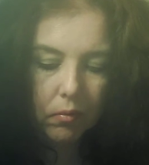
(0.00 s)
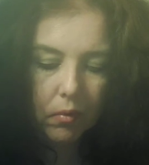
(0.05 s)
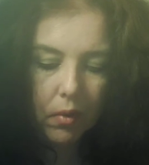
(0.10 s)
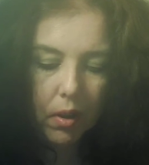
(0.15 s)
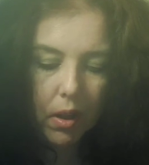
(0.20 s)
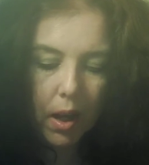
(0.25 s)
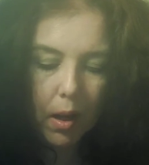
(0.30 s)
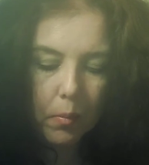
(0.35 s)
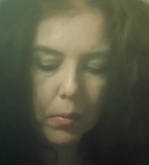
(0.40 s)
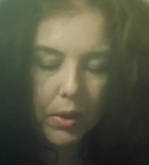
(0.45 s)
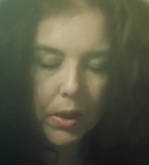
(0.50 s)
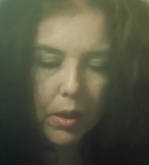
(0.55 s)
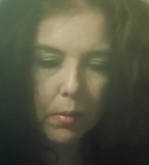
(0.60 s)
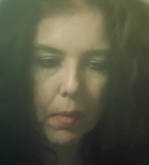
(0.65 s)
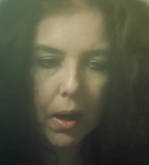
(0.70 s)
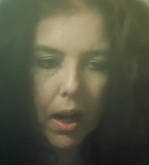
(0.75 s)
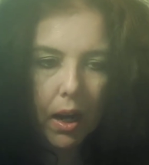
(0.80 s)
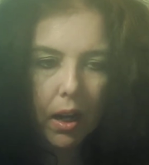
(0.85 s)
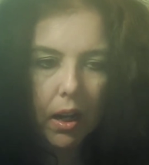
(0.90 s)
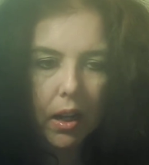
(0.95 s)
comes to
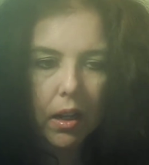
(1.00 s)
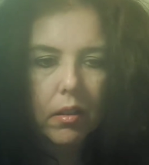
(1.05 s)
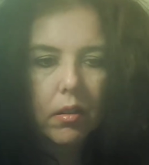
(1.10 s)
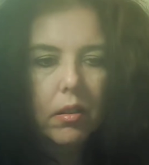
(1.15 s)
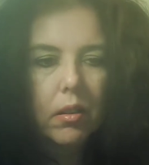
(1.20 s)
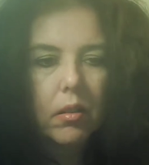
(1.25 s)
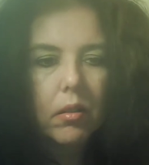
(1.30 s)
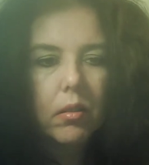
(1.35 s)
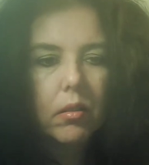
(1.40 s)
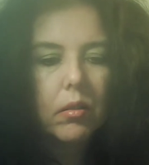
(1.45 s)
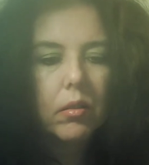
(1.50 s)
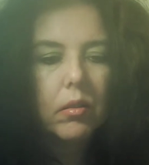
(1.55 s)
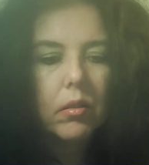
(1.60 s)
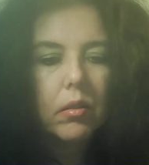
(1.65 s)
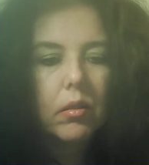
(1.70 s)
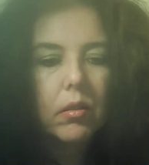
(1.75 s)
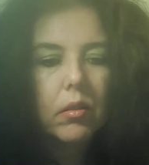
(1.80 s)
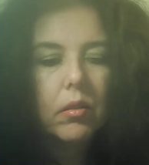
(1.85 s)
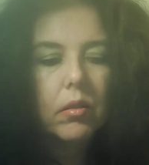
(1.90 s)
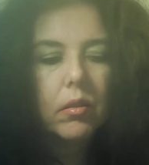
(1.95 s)
mind
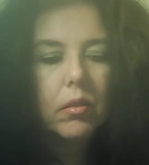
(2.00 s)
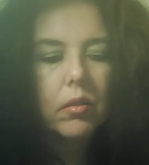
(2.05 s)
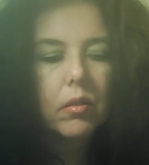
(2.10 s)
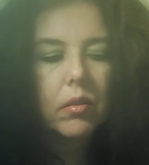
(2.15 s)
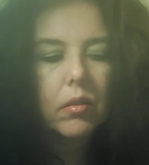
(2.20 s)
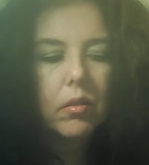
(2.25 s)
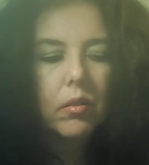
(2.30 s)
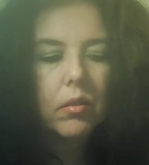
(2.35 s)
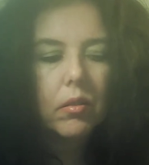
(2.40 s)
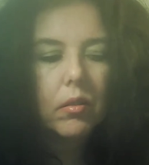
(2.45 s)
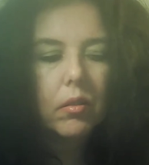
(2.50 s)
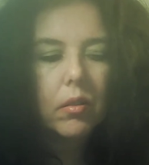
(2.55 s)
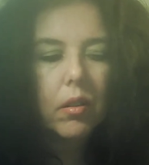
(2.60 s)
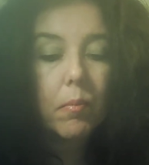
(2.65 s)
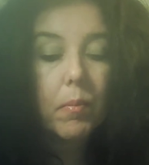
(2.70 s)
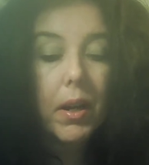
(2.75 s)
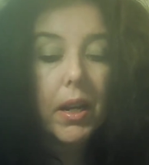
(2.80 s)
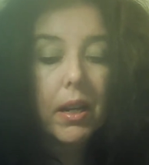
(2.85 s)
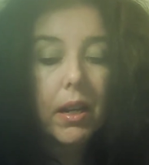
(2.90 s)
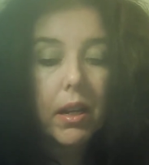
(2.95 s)

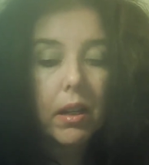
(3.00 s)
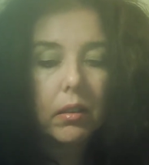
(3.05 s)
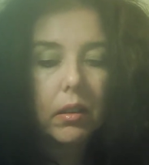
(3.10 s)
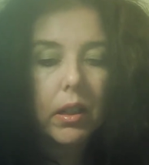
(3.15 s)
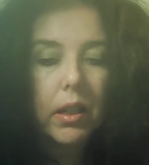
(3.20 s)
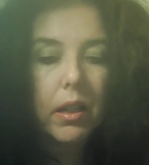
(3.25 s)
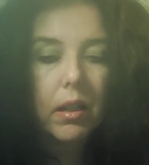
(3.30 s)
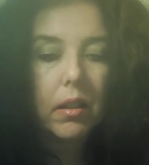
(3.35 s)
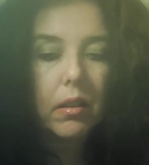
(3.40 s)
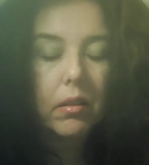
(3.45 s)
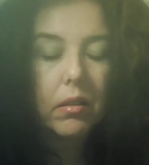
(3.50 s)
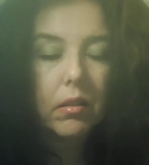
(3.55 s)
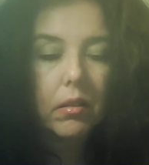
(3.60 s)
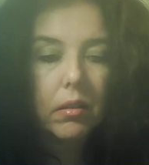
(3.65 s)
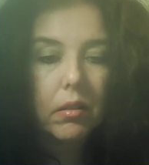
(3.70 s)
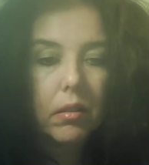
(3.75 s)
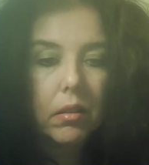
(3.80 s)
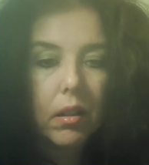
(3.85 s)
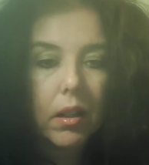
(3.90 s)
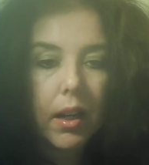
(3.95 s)
immediately,
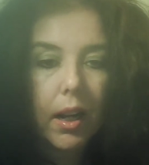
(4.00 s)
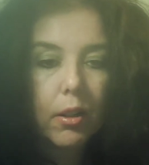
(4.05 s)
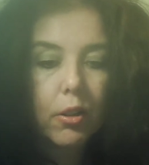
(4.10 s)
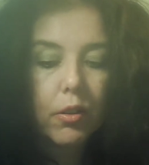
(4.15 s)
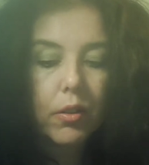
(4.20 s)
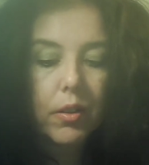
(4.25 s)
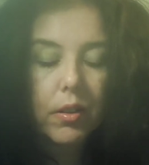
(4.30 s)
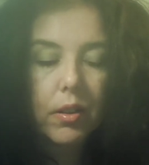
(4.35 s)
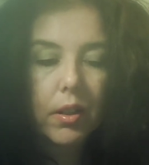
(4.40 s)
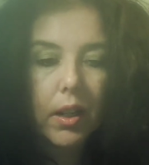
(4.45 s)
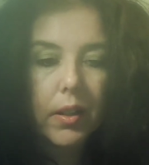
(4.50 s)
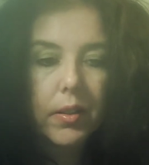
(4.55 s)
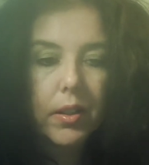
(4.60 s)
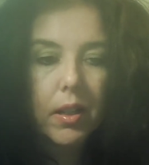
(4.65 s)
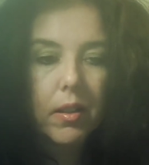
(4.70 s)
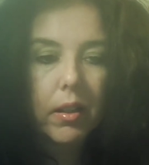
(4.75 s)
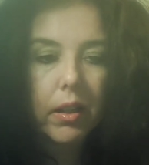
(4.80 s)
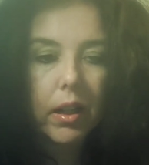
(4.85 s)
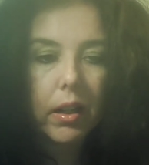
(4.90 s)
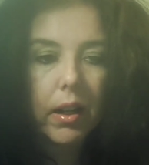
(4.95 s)
and I just I see
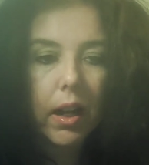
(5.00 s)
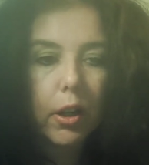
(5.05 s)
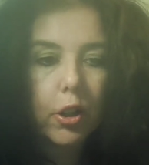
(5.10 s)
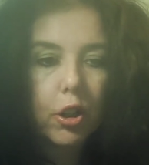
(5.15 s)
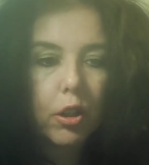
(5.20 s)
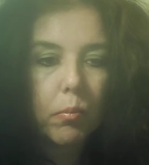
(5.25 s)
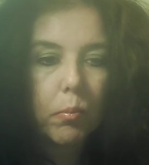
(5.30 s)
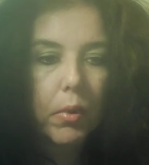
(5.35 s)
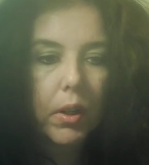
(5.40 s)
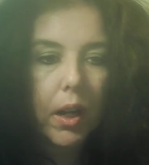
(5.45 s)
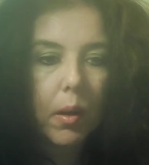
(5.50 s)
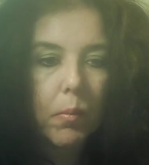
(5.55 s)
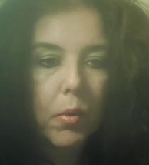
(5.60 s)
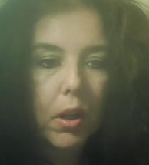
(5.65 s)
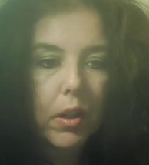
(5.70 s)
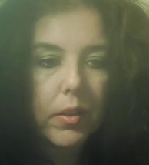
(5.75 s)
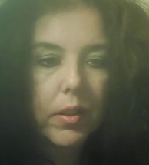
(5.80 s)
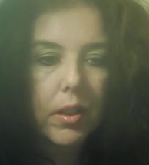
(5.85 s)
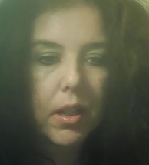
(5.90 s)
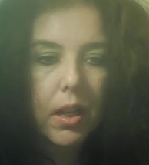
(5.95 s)
the connection, but I'm
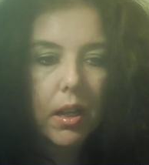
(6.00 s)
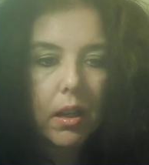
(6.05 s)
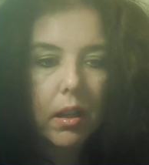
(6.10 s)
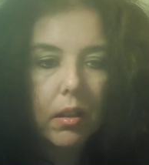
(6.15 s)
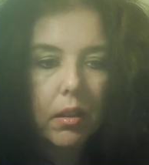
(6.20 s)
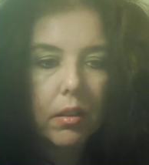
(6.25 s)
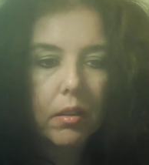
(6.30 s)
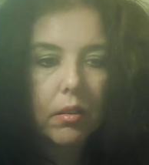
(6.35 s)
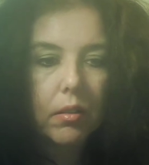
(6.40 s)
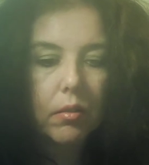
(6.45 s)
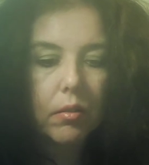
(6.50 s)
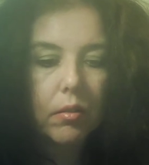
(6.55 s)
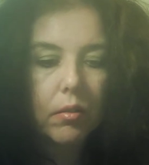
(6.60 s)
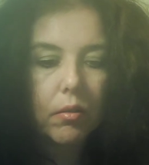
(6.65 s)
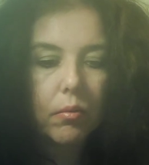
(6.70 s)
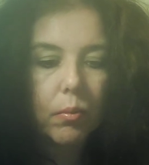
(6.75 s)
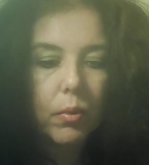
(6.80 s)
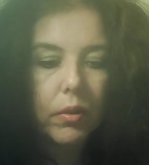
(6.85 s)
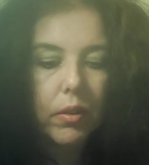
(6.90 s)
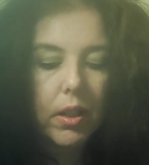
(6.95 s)
not seeing it
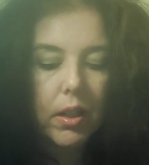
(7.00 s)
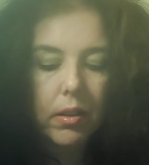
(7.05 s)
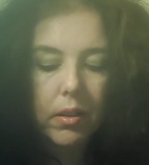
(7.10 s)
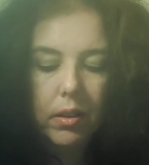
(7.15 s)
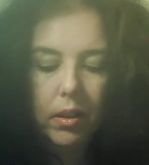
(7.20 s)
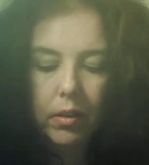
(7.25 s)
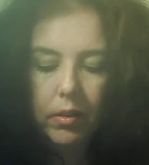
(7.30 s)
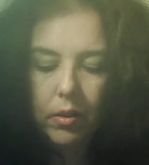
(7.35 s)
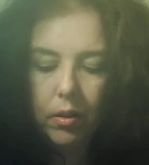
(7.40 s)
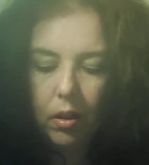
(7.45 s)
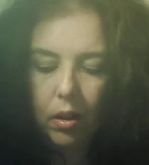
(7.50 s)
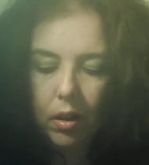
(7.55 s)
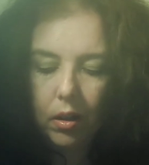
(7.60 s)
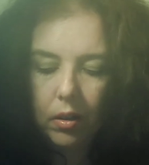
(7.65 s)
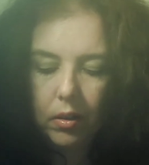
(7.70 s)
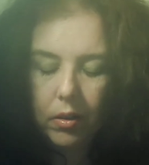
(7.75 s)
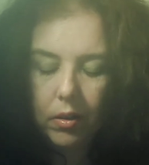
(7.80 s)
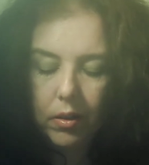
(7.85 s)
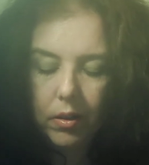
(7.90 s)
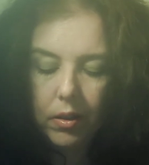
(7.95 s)
with these six
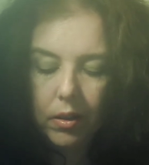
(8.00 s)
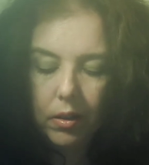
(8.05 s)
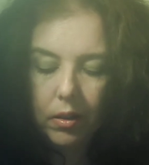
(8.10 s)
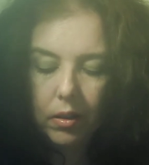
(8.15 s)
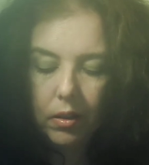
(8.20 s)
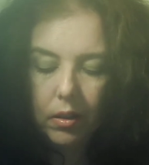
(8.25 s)
cards.